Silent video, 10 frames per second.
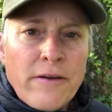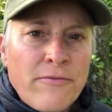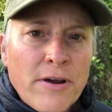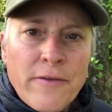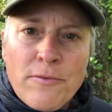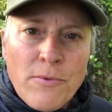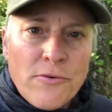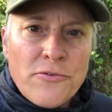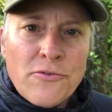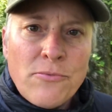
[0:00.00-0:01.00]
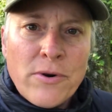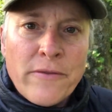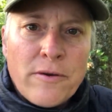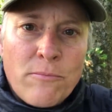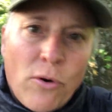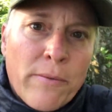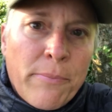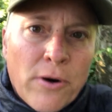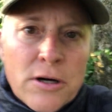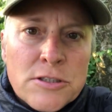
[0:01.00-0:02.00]
I forgot the most, one of the important
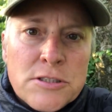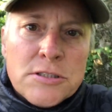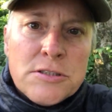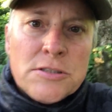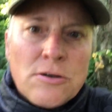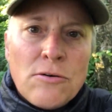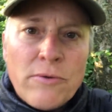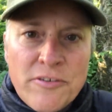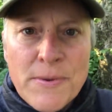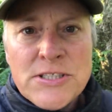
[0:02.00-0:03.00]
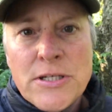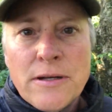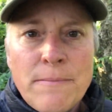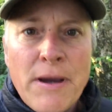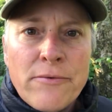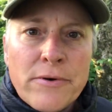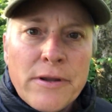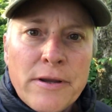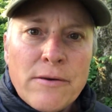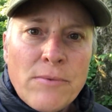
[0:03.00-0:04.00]
parts is, so what's my channel about
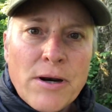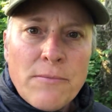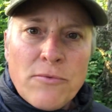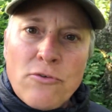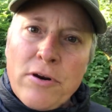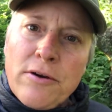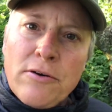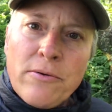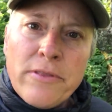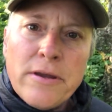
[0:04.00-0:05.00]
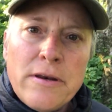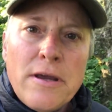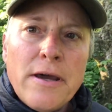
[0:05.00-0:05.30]
and what I'm trying to do with it.